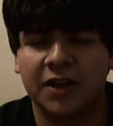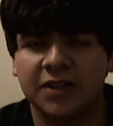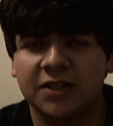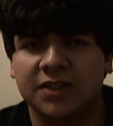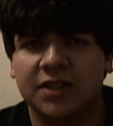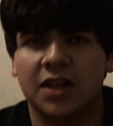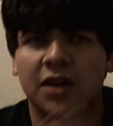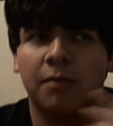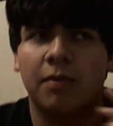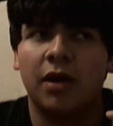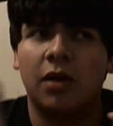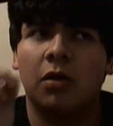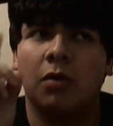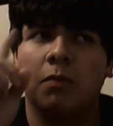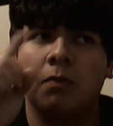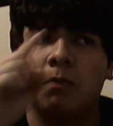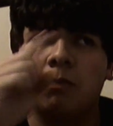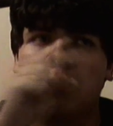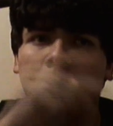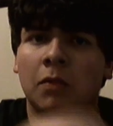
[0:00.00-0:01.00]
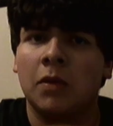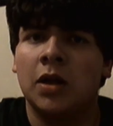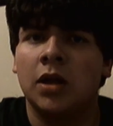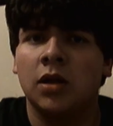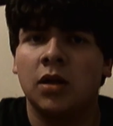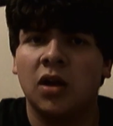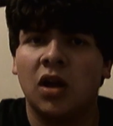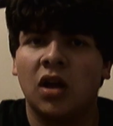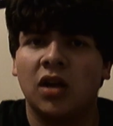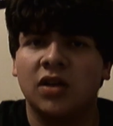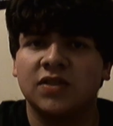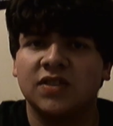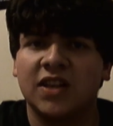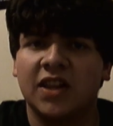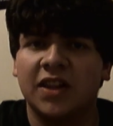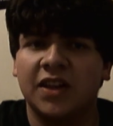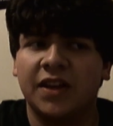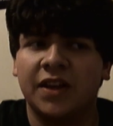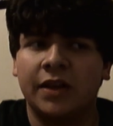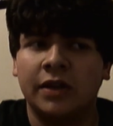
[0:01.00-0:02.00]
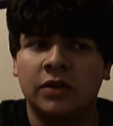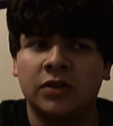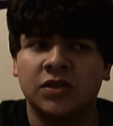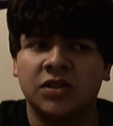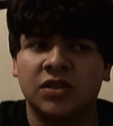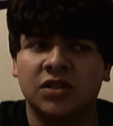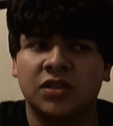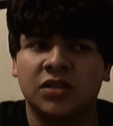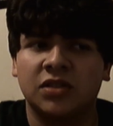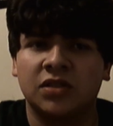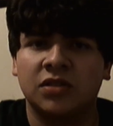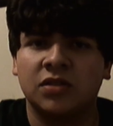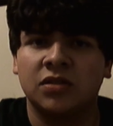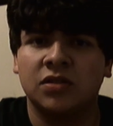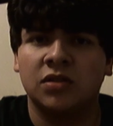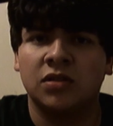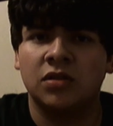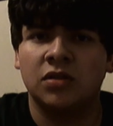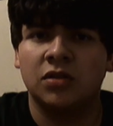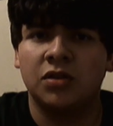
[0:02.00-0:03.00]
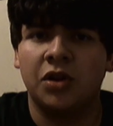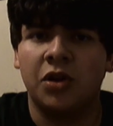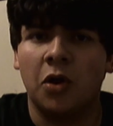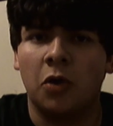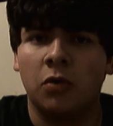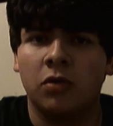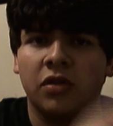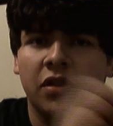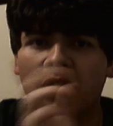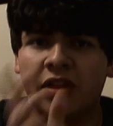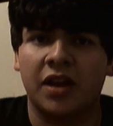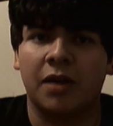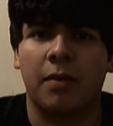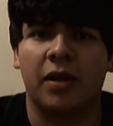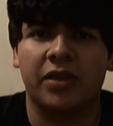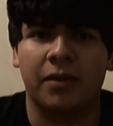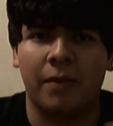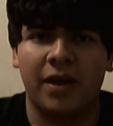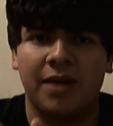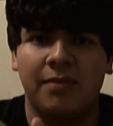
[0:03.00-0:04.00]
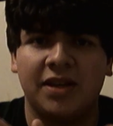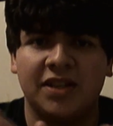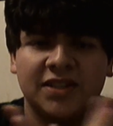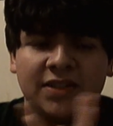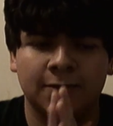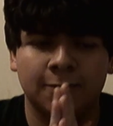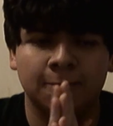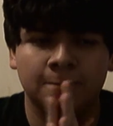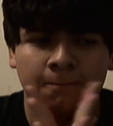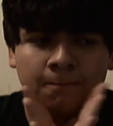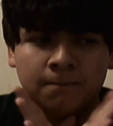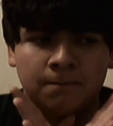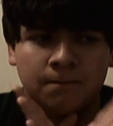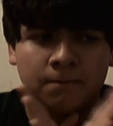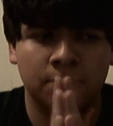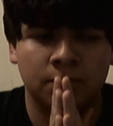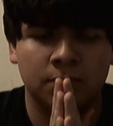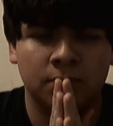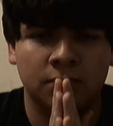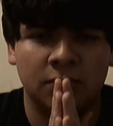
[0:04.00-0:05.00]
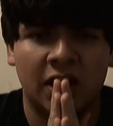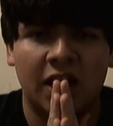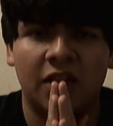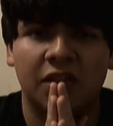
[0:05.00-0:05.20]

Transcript: said about Silent Hills? You know, the thing about the babies? How